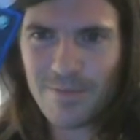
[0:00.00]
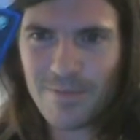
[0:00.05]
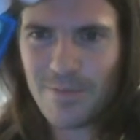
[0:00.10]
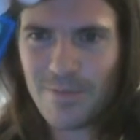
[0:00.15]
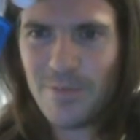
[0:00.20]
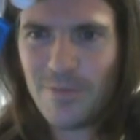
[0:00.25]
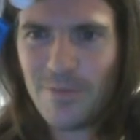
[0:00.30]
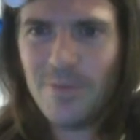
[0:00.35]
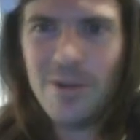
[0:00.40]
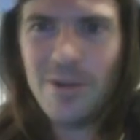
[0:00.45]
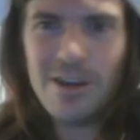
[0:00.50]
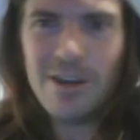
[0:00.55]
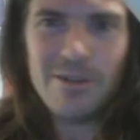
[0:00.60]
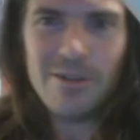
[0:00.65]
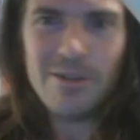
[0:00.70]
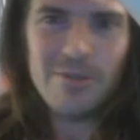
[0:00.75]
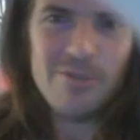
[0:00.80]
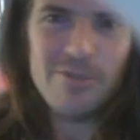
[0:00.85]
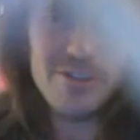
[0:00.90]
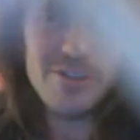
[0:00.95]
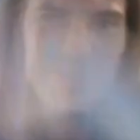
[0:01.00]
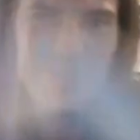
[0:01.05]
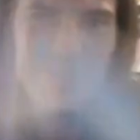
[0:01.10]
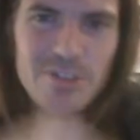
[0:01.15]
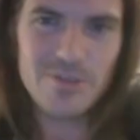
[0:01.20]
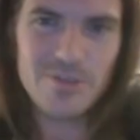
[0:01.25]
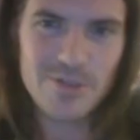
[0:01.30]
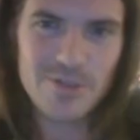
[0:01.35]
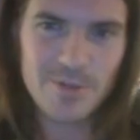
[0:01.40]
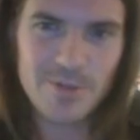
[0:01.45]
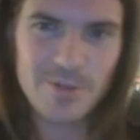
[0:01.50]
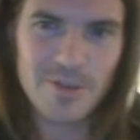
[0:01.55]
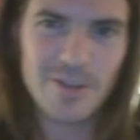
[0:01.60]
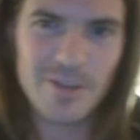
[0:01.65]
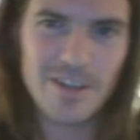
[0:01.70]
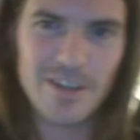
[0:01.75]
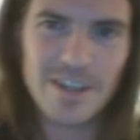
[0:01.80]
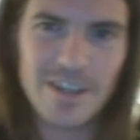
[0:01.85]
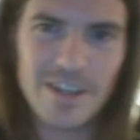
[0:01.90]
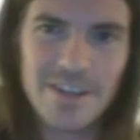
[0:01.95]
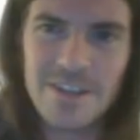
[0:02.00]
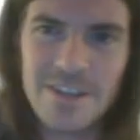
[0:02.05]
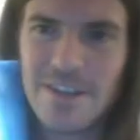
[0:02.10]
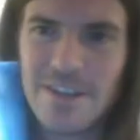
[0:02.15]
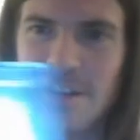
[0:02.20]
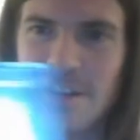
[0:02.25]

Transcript: Wow, it really showed some glare there.